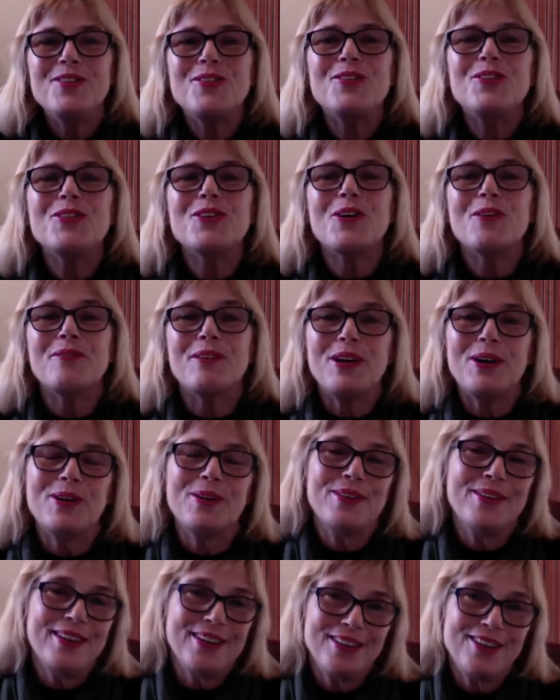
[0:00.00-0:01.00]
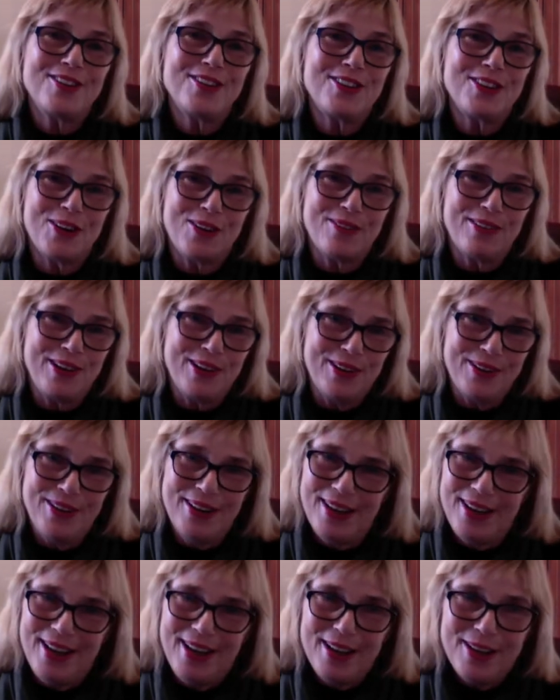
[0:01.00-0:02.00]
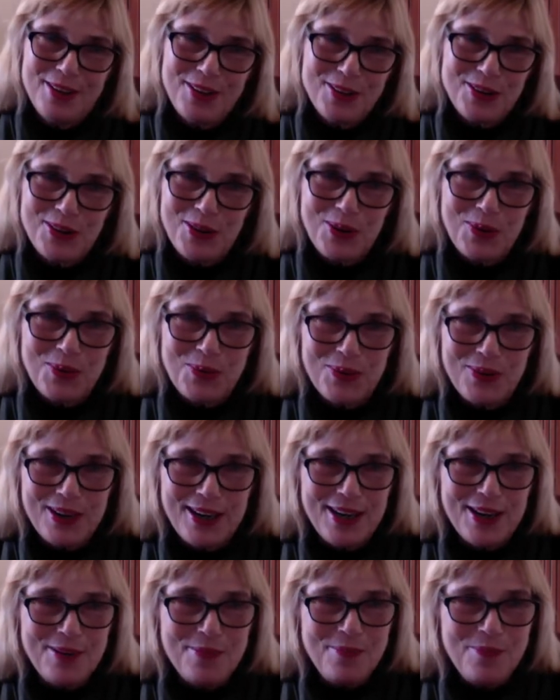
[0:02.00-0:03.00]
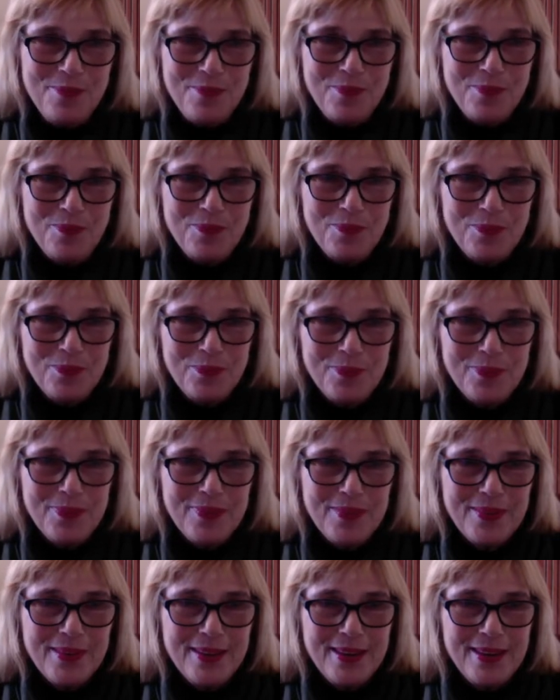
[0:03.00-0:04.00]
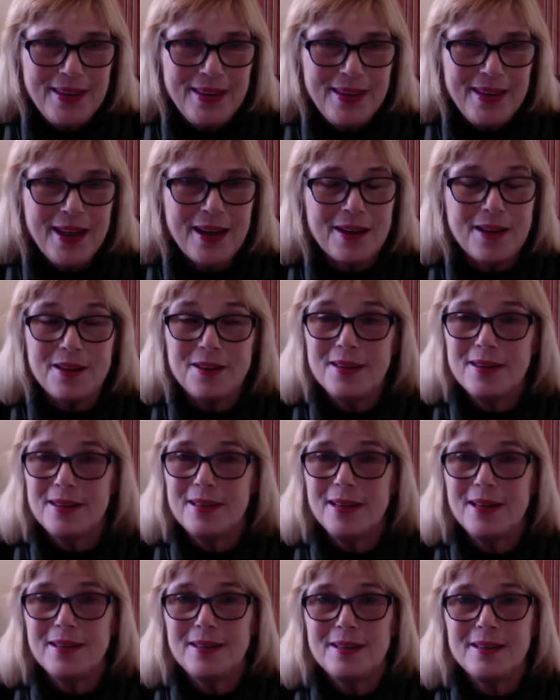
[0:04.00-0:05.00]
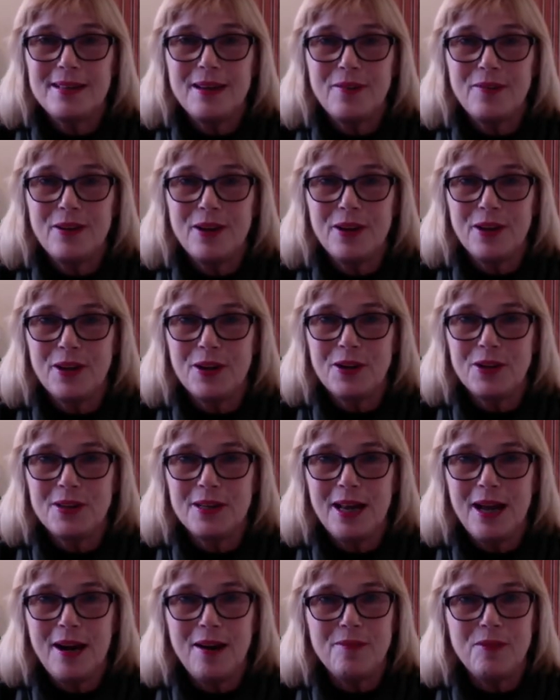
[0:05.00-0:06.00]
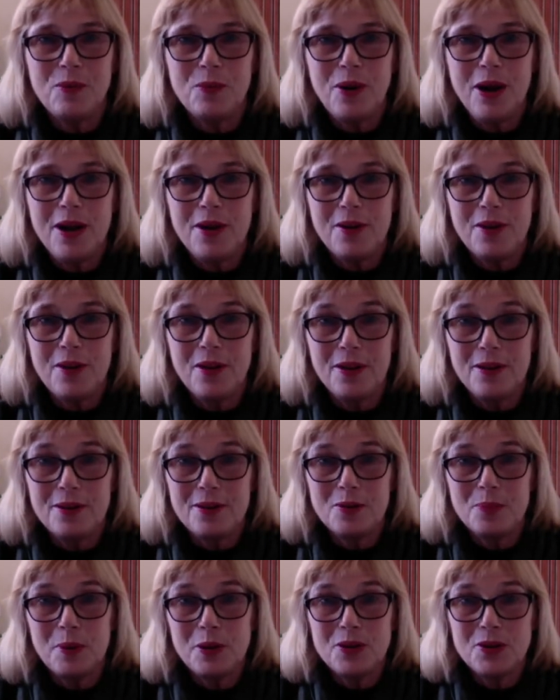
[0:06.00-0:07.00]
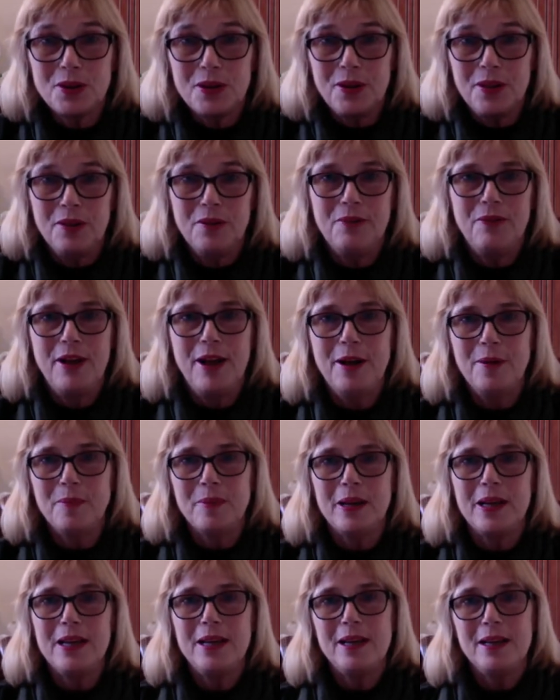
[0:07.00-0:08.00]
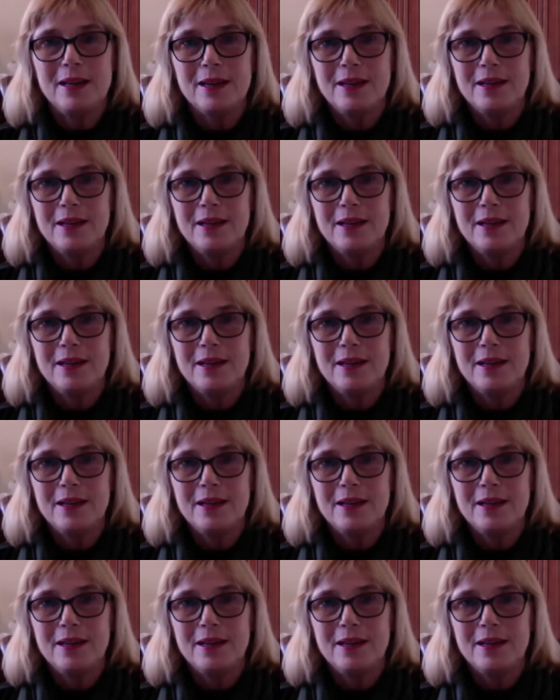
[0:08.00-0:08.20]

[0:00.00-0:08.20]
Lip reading: Jovial. It's jovial. So yeah, it's definitely good to have around, especially in the family.